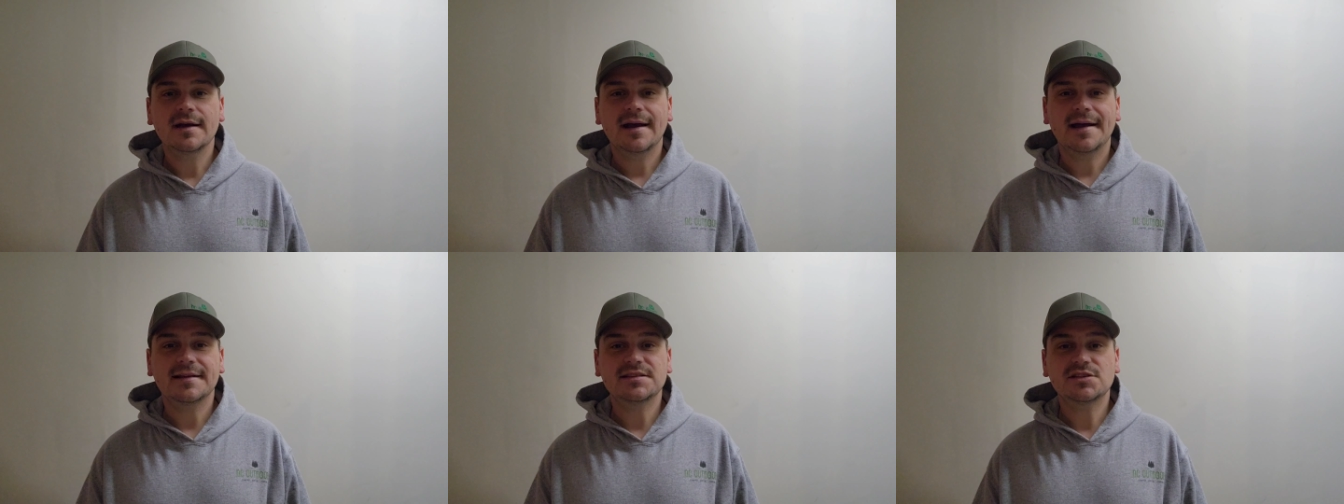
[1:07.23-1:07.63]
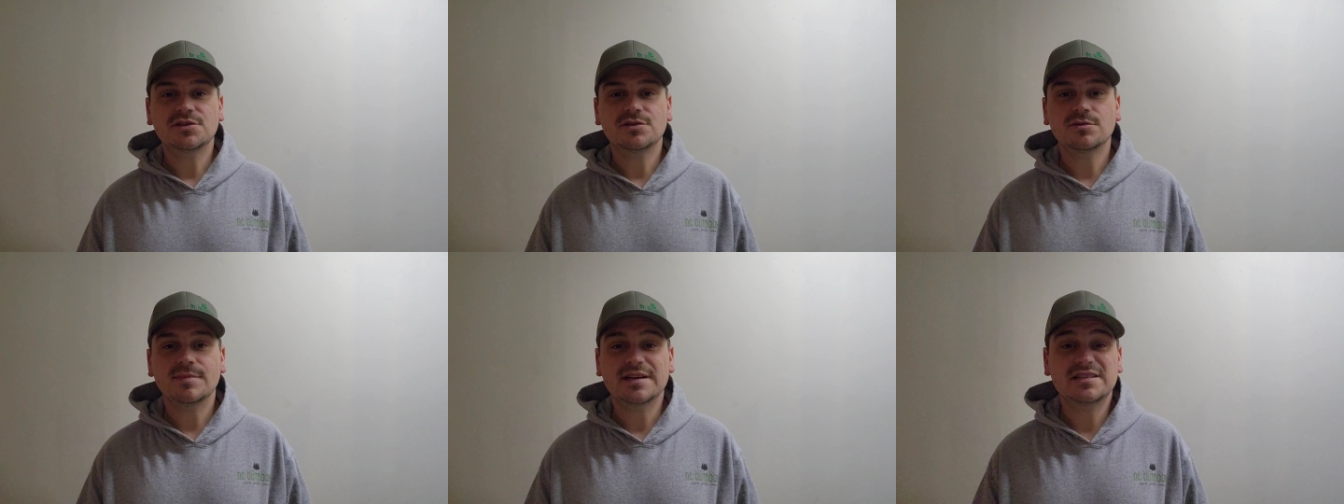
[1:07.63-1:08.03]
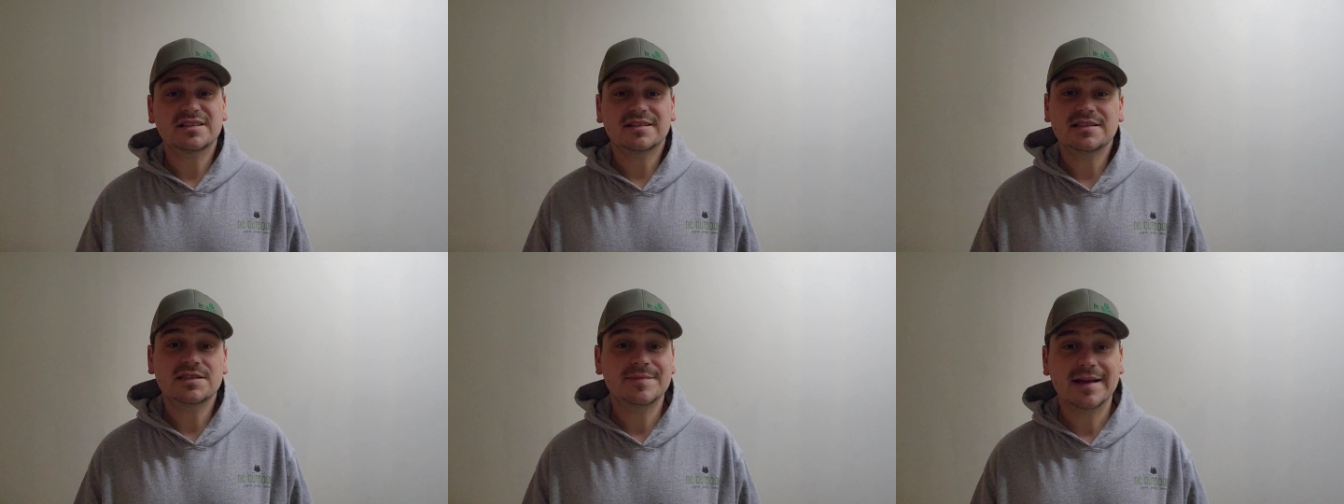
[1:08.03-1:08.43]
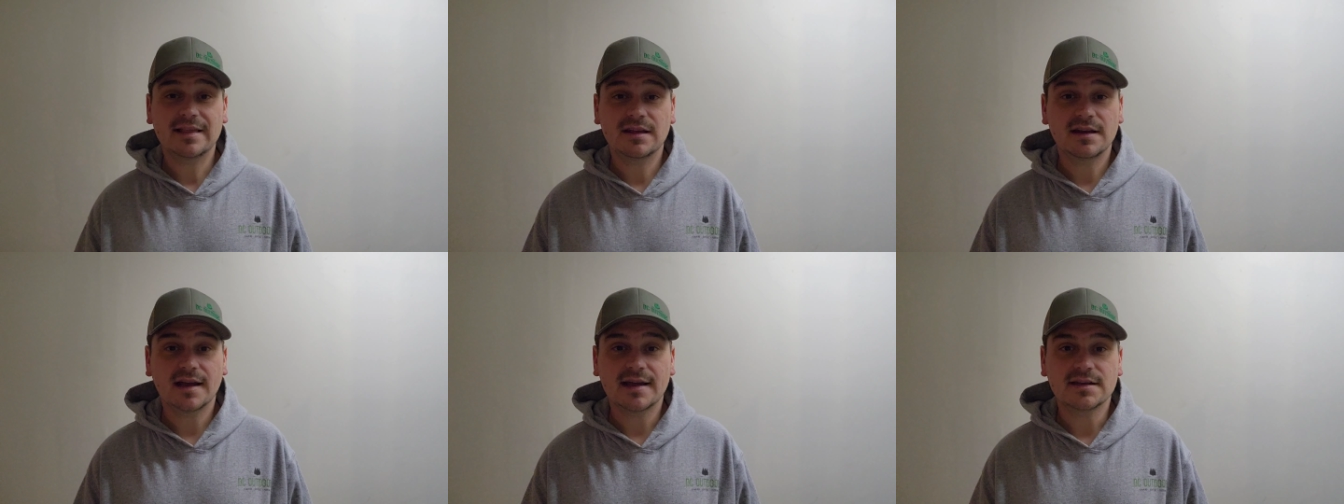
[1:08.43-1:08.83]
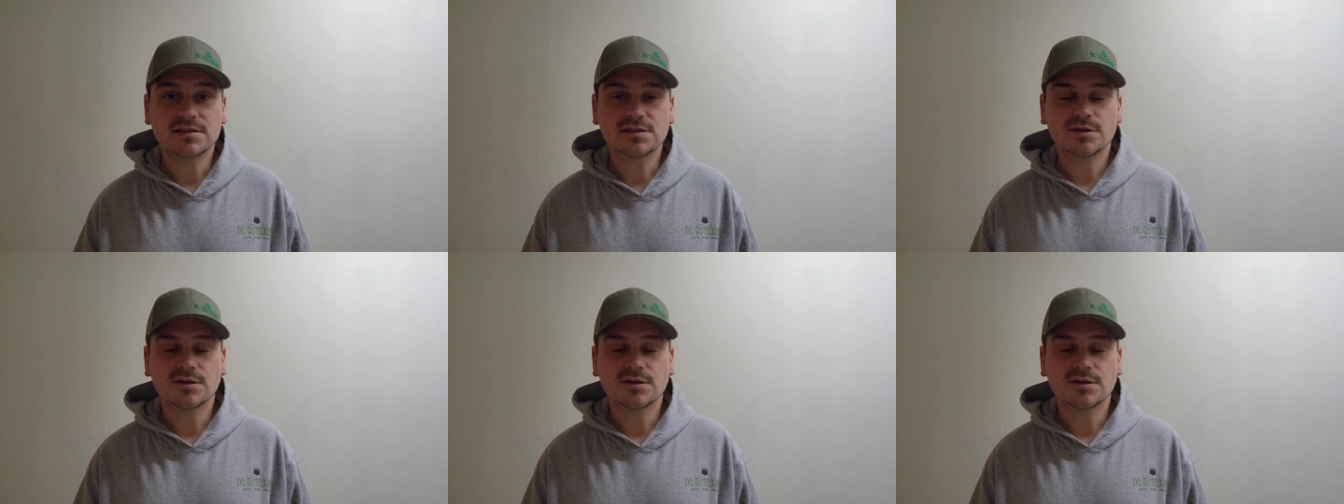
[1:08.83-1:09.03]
and to basically spend the night.